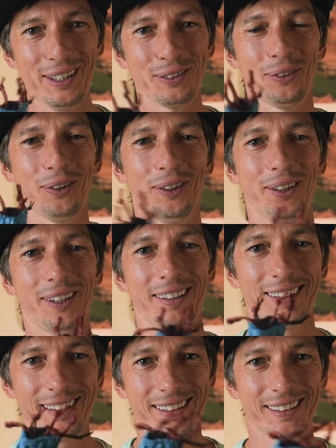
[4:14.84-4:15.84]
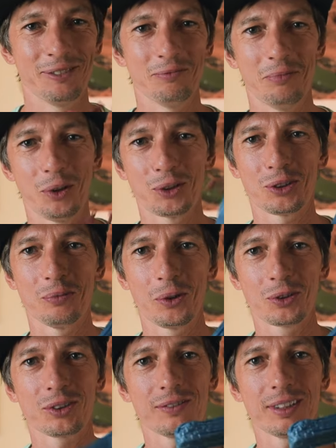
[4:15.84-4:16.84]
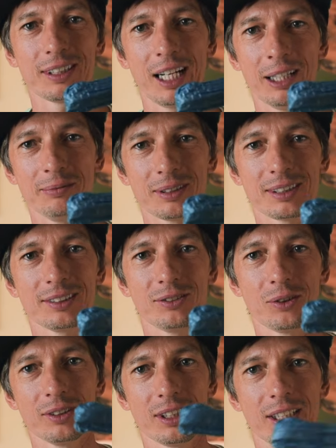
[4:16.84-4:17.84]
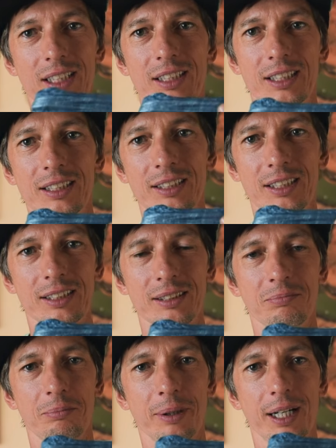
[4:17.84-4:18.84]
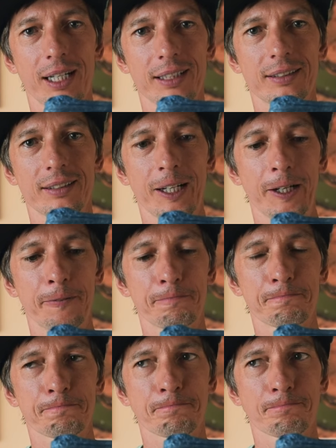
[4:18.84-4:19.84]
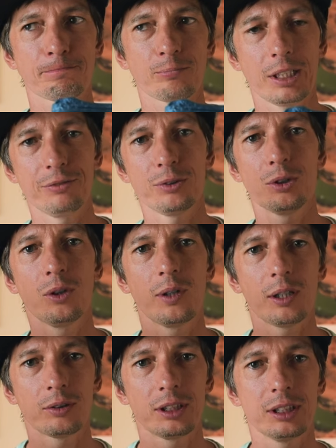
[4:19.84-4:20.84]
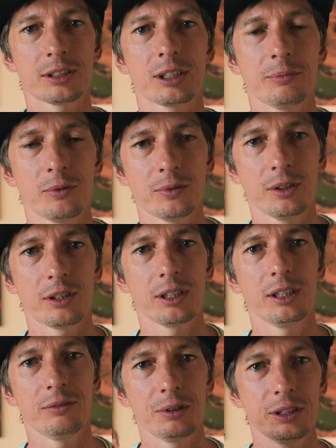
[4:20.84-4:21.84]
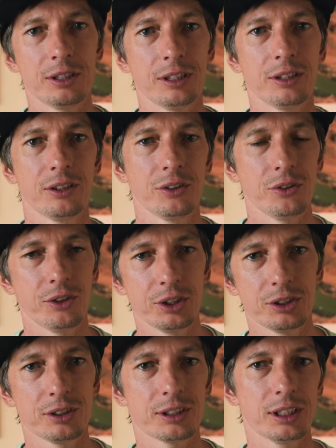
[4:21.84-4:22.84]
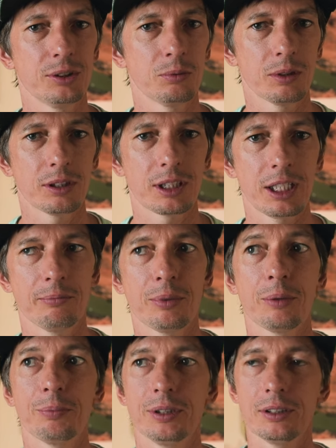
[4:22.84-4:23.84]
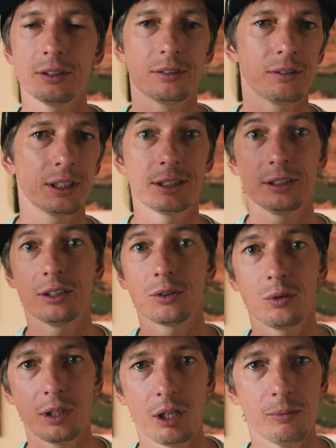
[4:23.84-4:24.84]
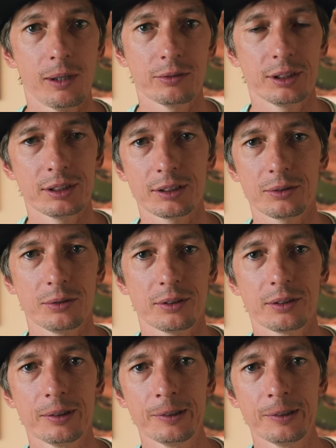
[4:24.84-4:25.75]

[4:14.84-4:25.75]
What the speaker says: for most of the times. You don't really need this, but if you go out here some of the really windy ridges and you want to camp up in the, let's see, the Kolau Mountains or